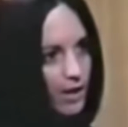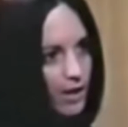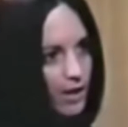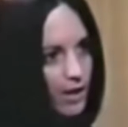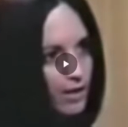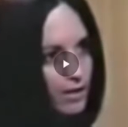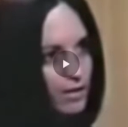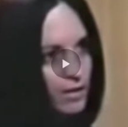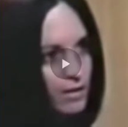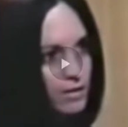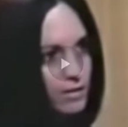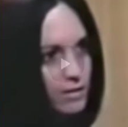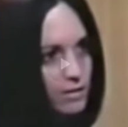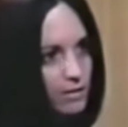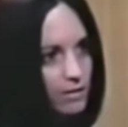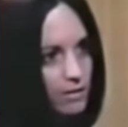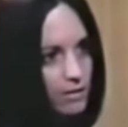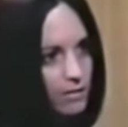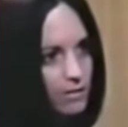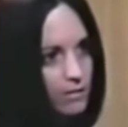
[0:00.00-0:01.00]
And
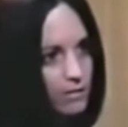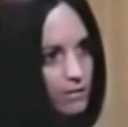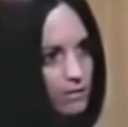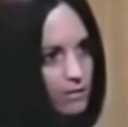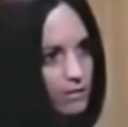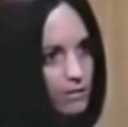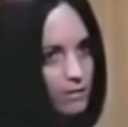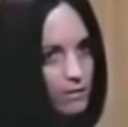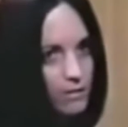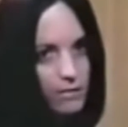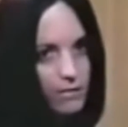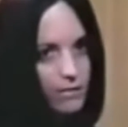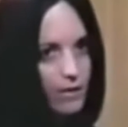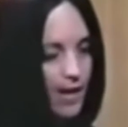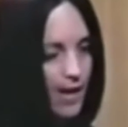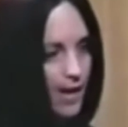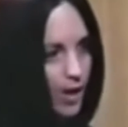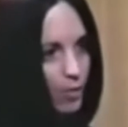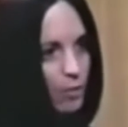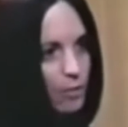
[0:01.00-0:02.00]
it
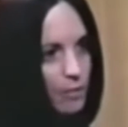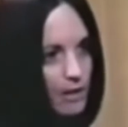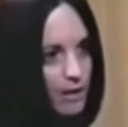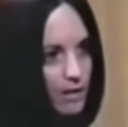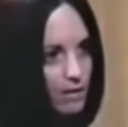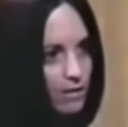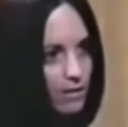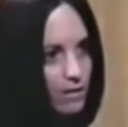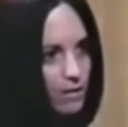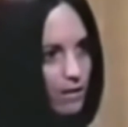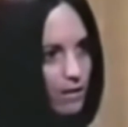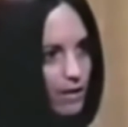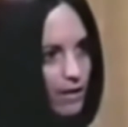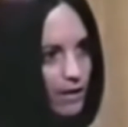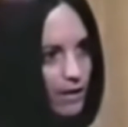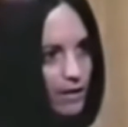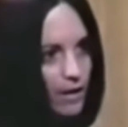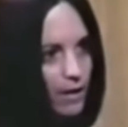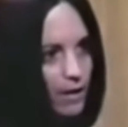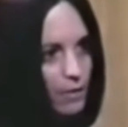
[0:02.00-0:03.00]
helped me.
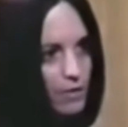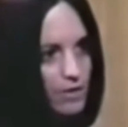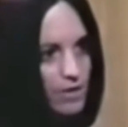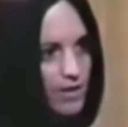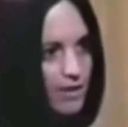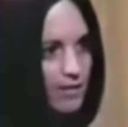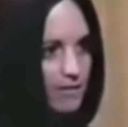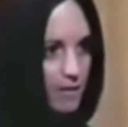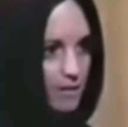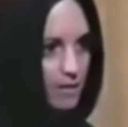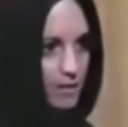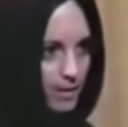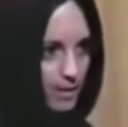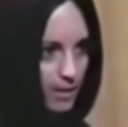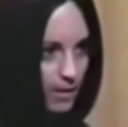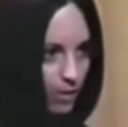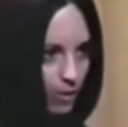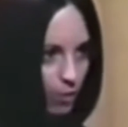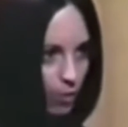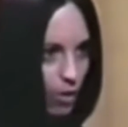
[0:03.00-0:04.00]
And I was left to
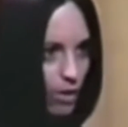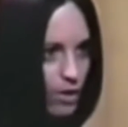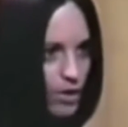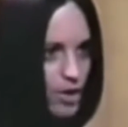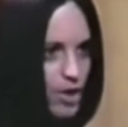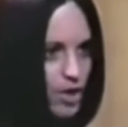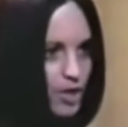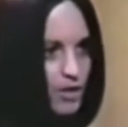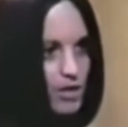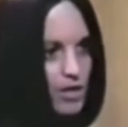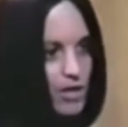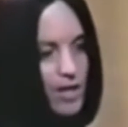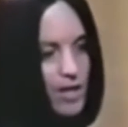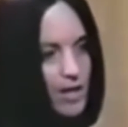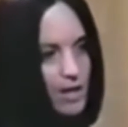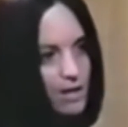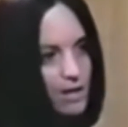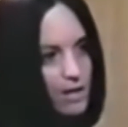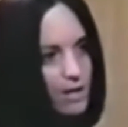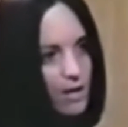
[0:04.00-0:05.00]
sit and watch Sharon
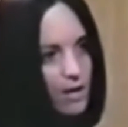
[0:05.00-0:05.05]
Tate.